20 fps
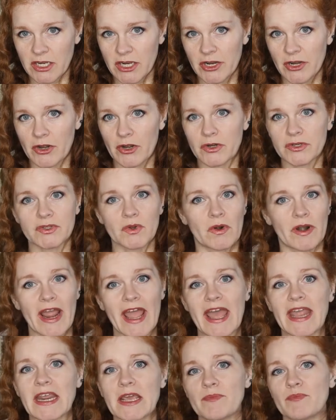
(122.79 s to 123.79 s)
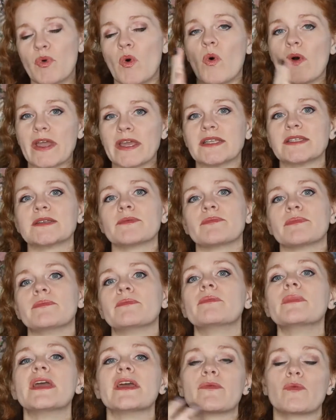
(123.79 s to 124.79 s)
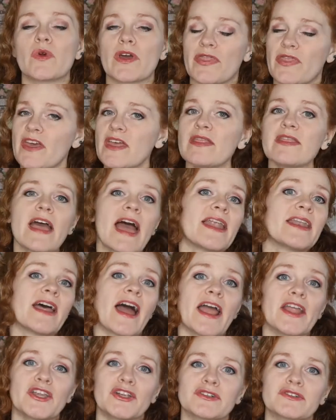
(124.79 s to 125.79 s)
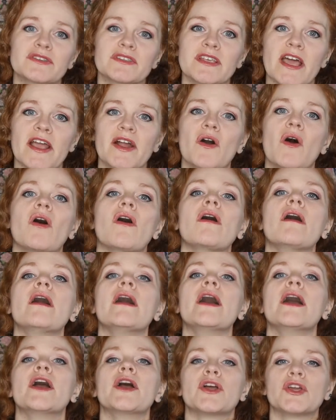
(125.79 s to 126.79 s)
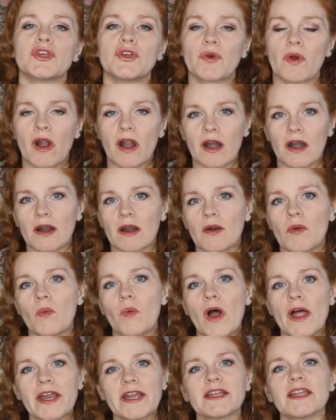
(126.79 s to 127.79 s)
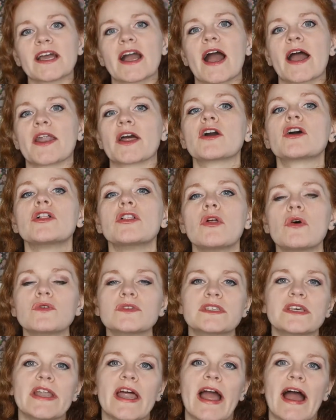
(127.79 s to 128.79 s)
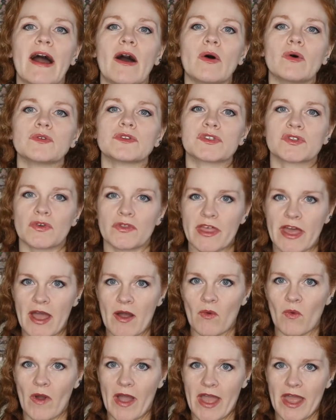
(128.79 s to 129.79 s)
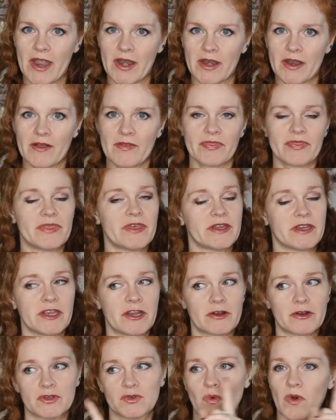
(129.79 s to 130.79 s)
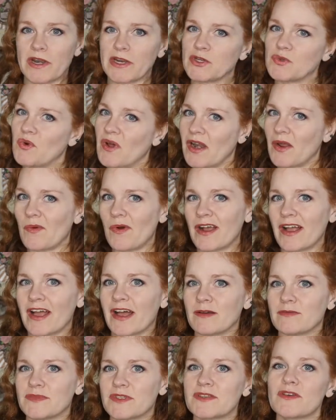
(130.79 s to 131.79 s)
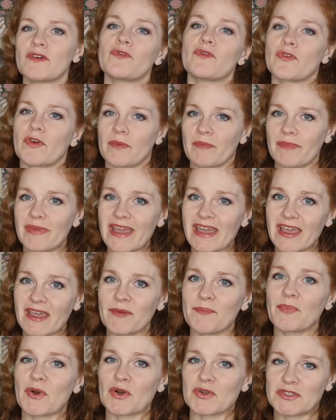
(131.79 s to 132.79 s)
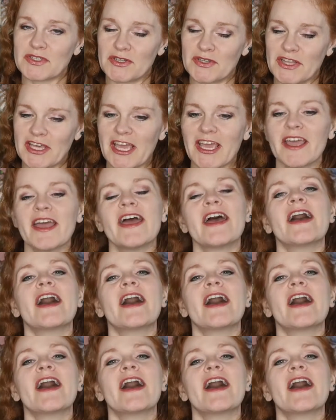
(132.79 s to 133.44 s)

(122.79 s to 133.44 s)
years, or any point within that 9-year cycle. You are wanting to kind of close it out so that when the year 2021 comes, for me personally,